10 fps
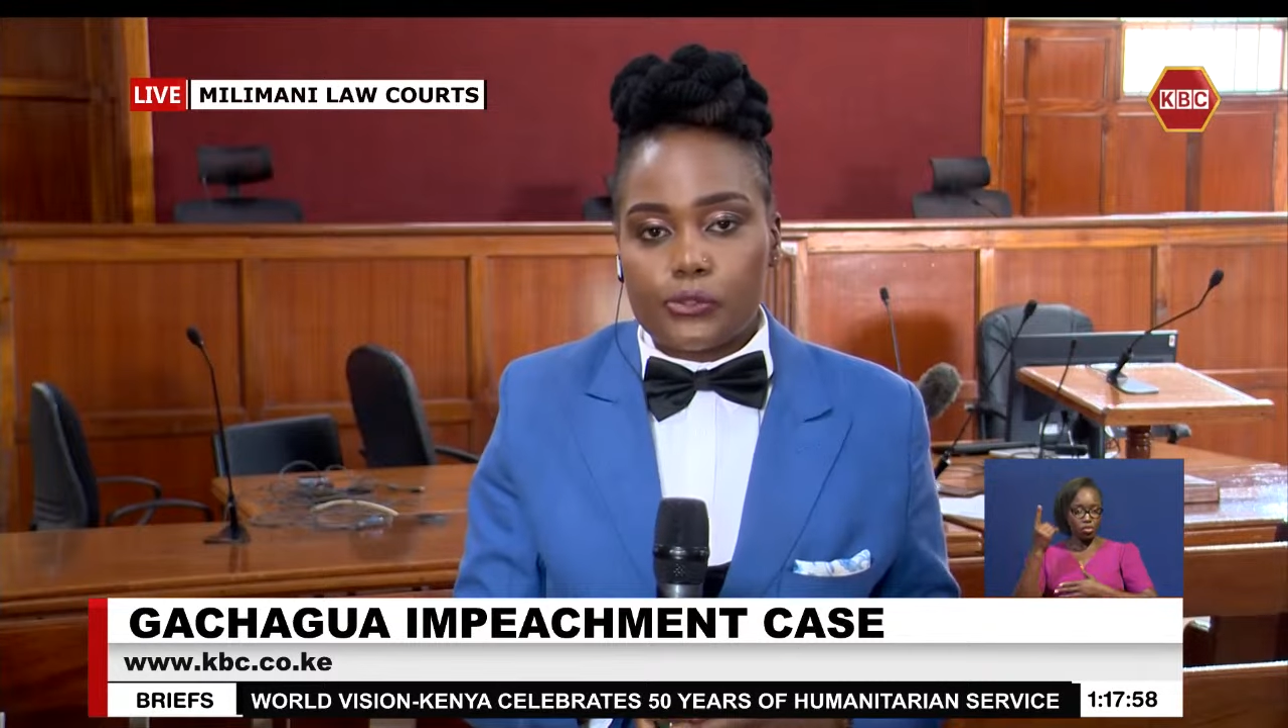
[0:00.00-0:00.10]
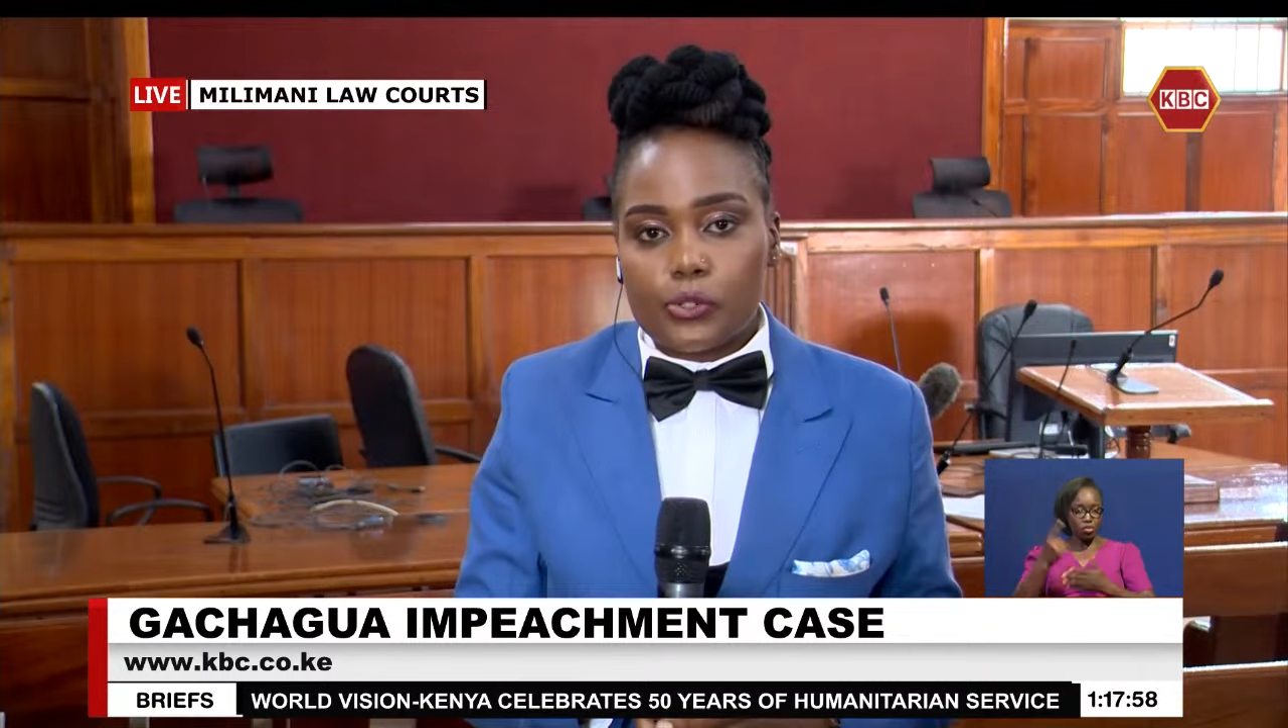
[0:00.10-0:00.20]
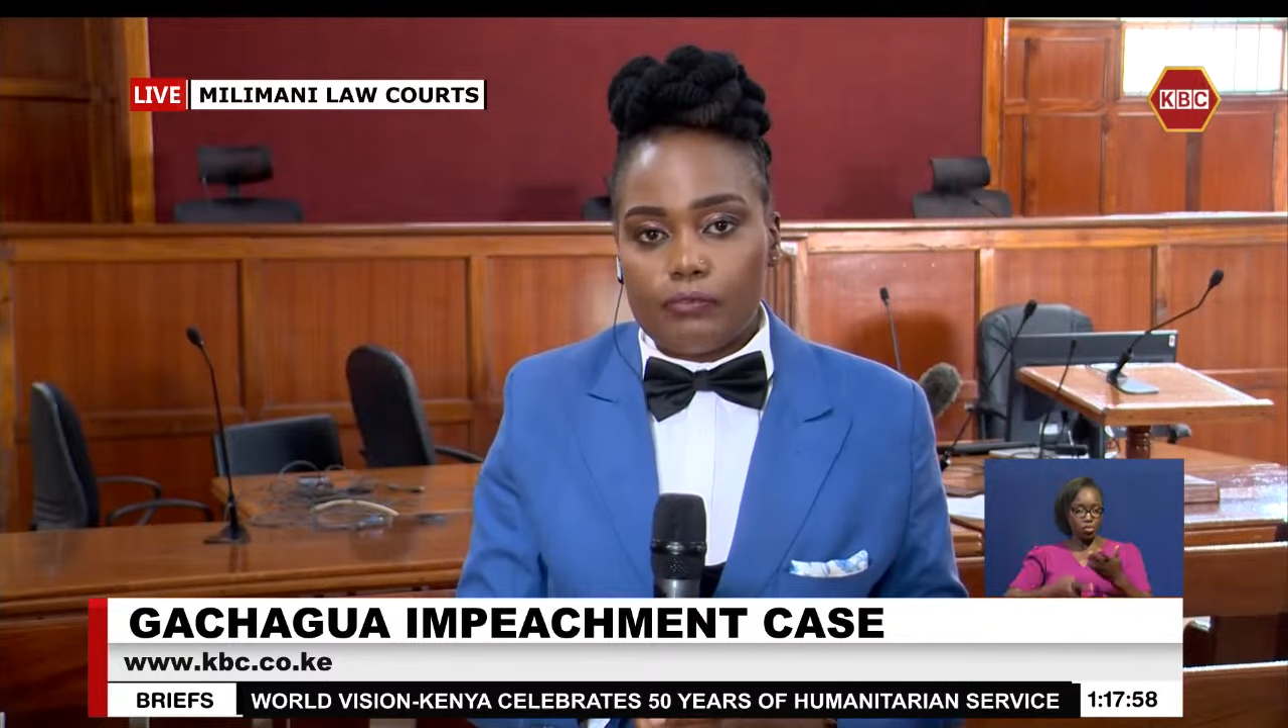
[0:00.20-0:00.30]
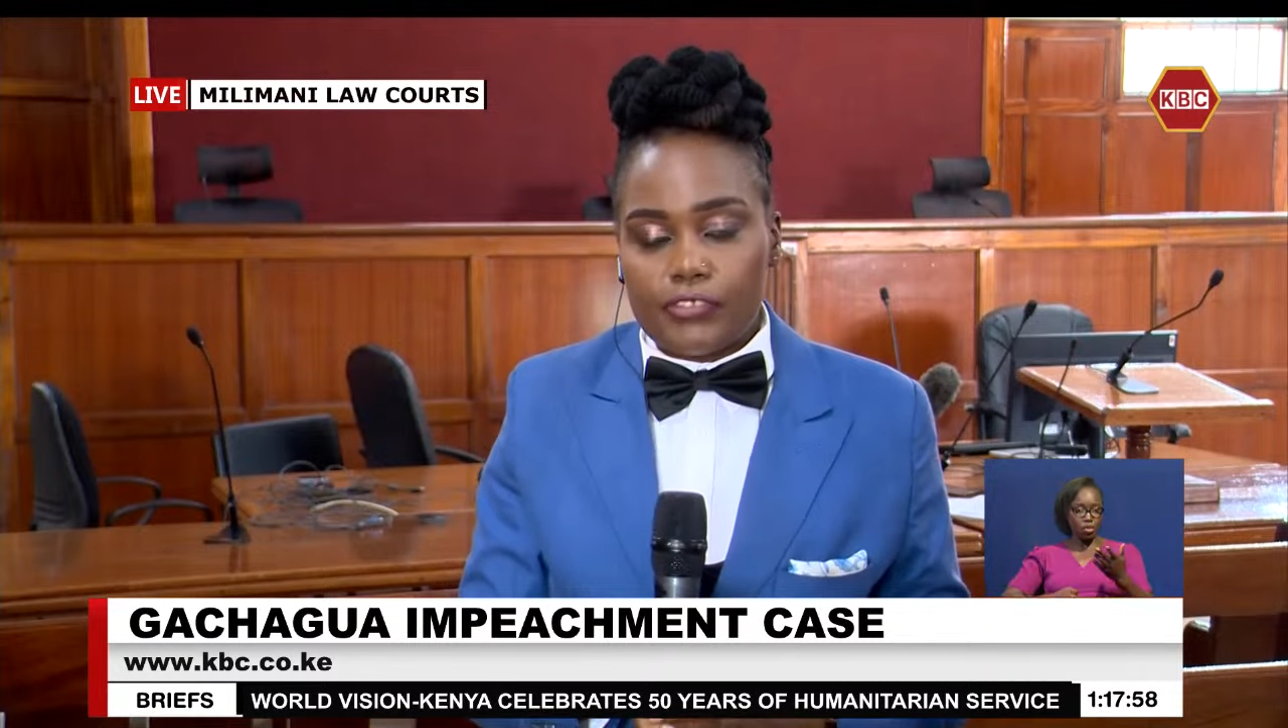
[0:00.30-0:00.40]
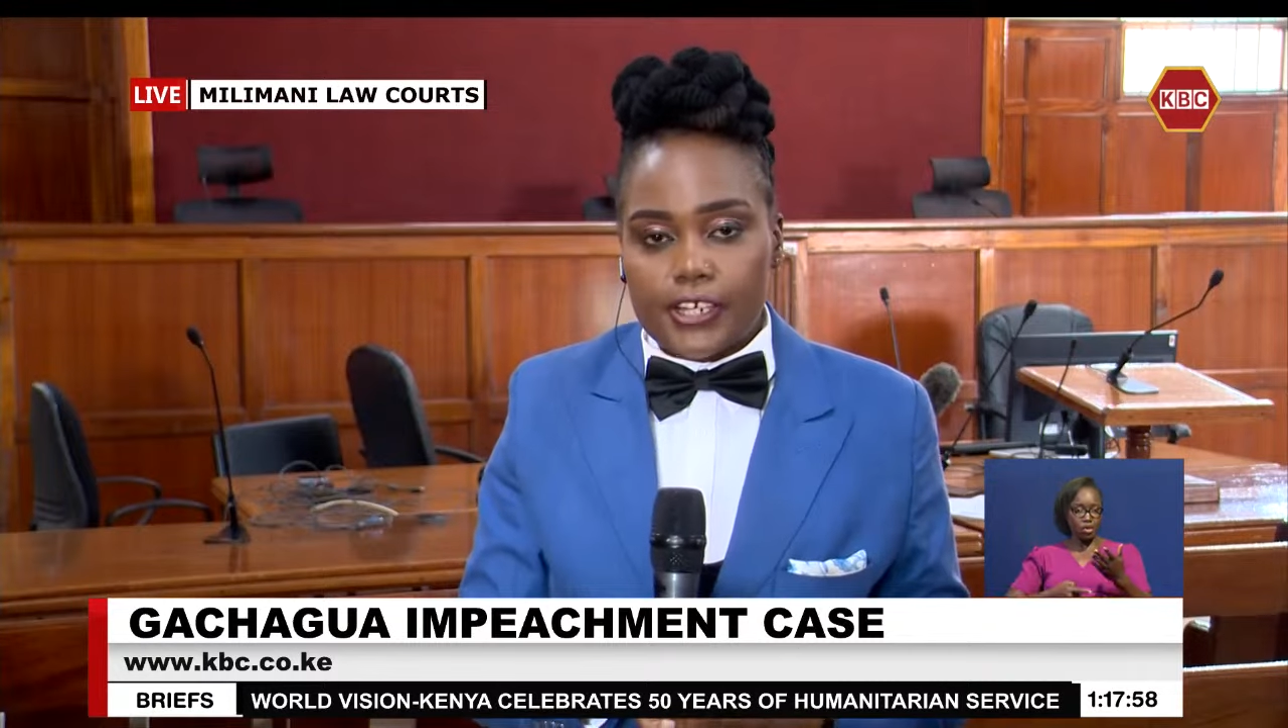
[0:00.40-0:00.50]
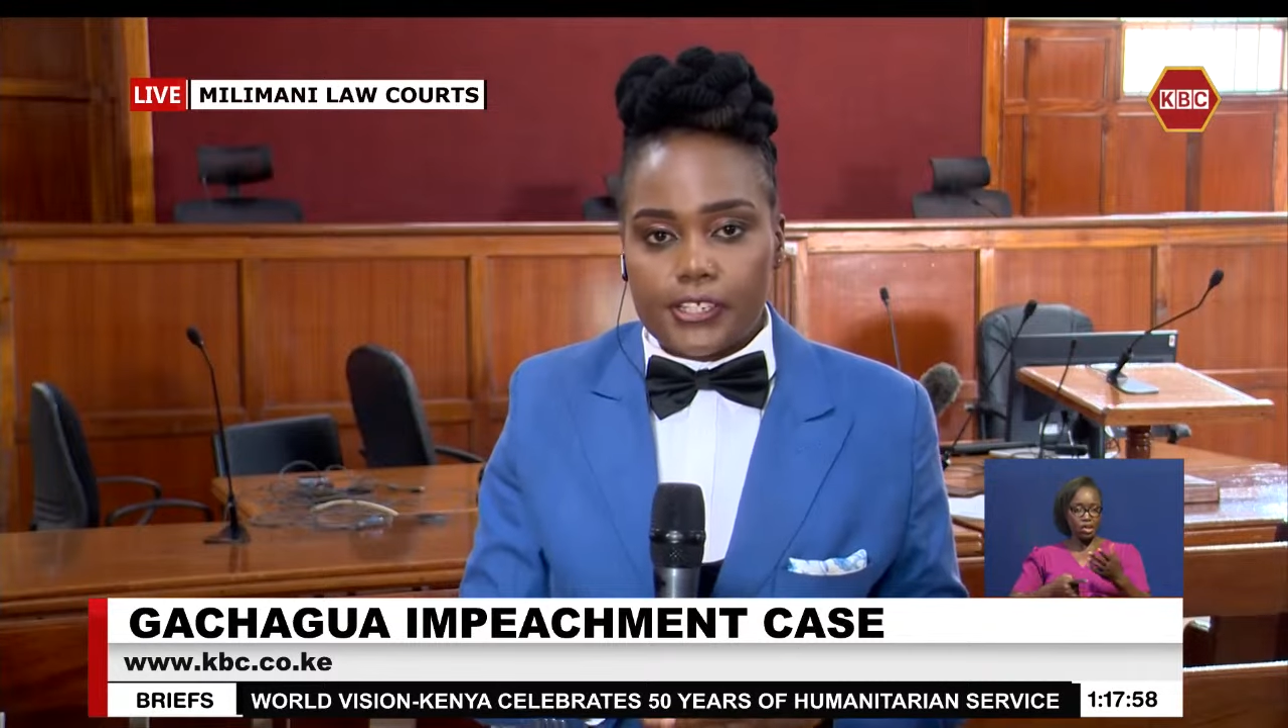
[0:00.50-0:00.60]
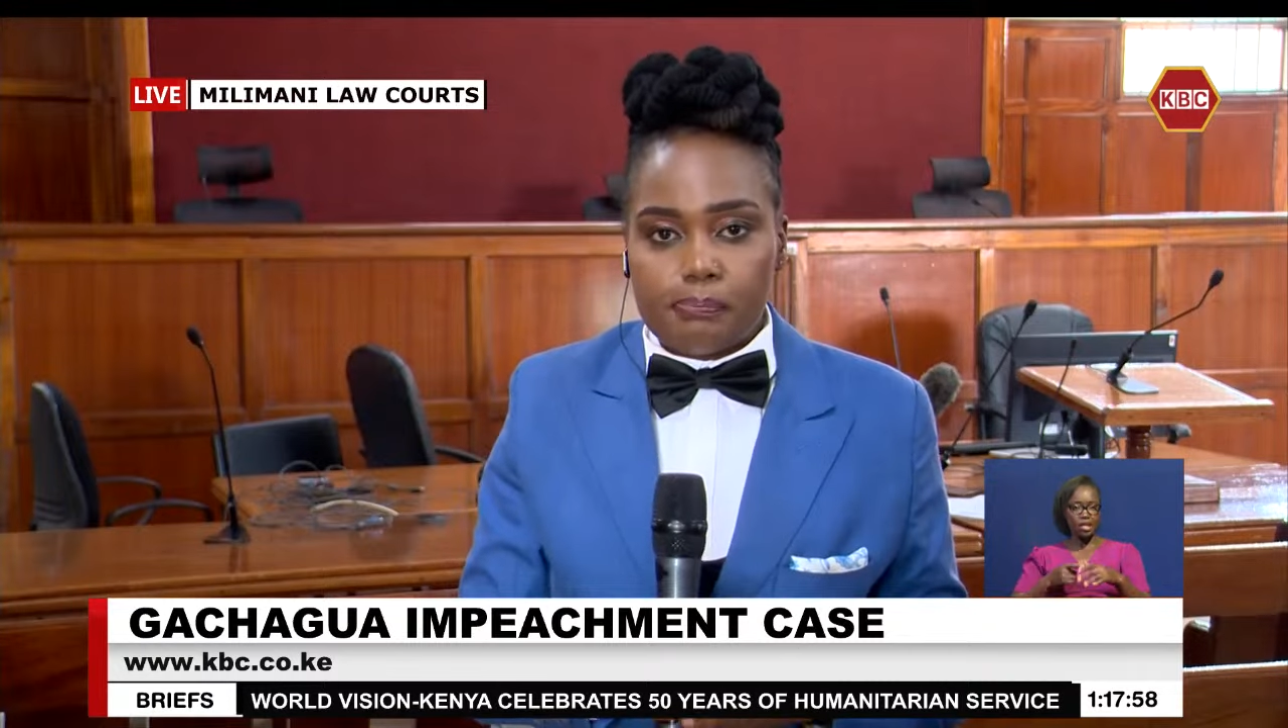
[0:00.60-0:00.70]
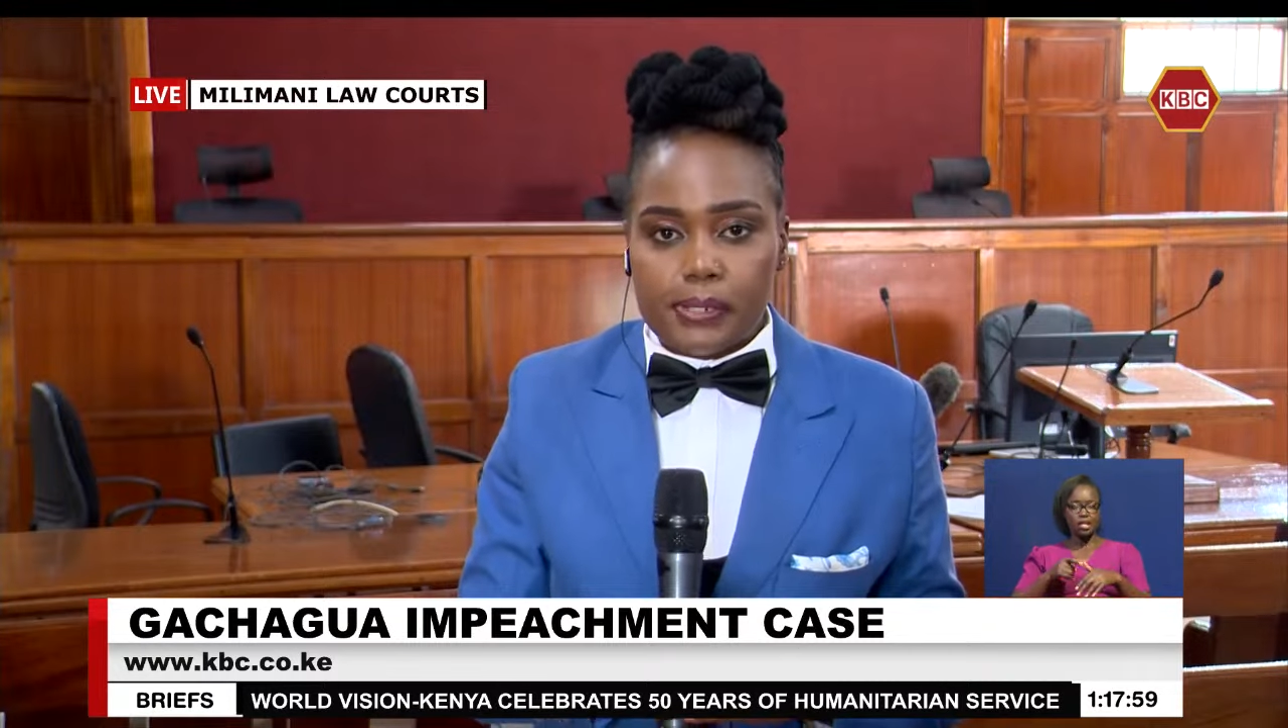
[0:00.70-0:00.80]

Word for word: 12.30